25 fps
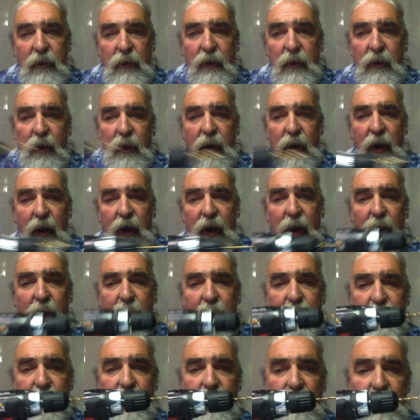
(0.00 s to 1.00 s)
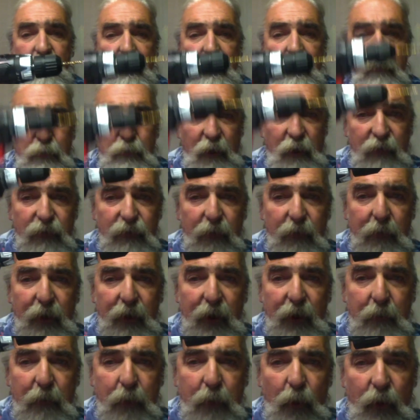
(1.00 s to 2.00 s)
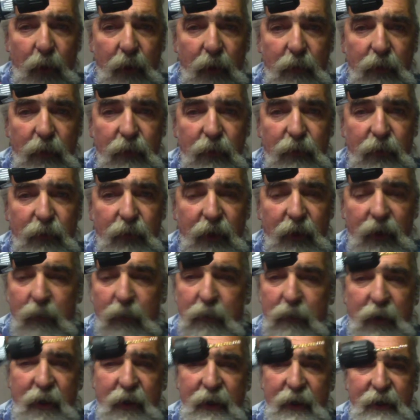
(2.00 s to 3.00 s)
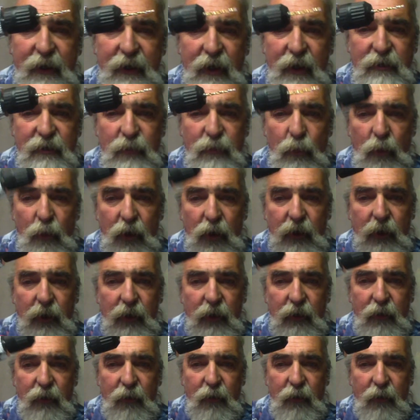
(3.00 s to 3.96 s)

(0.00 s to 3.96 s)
preferably a portable drill, but it doesn't work. It